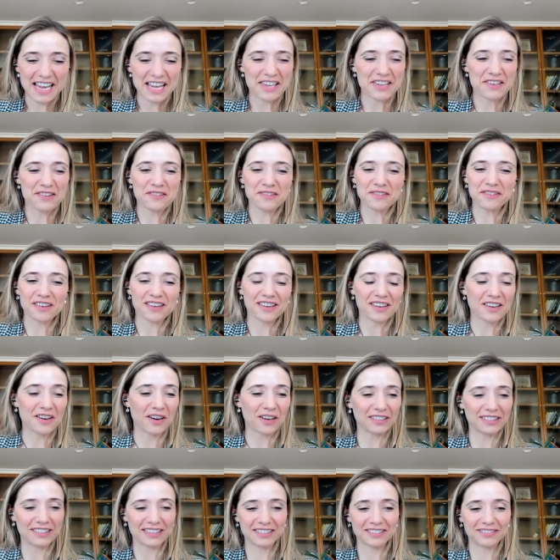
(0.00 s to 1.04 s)
you
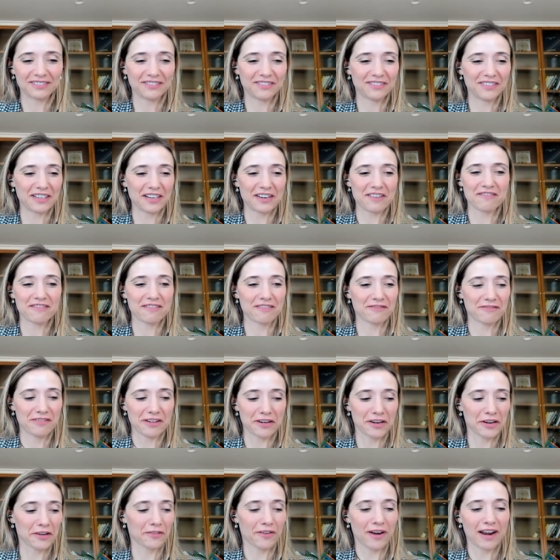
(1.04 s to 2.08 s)
got it very,
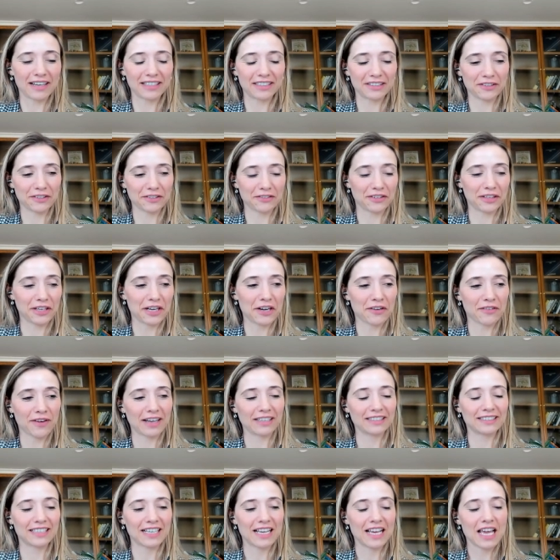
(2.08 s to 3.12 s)
very right. You're very
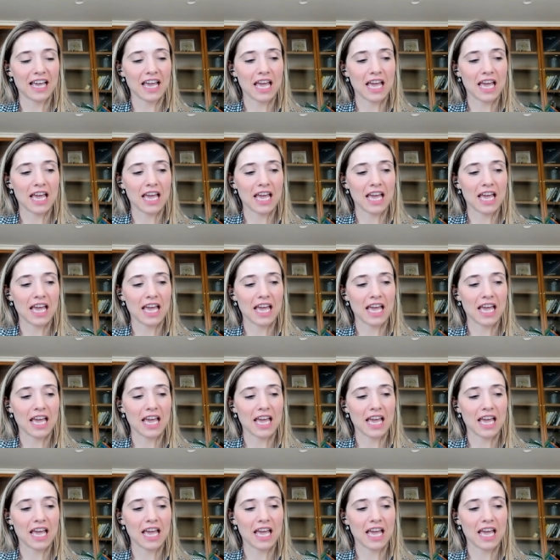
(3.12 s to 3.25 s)
right.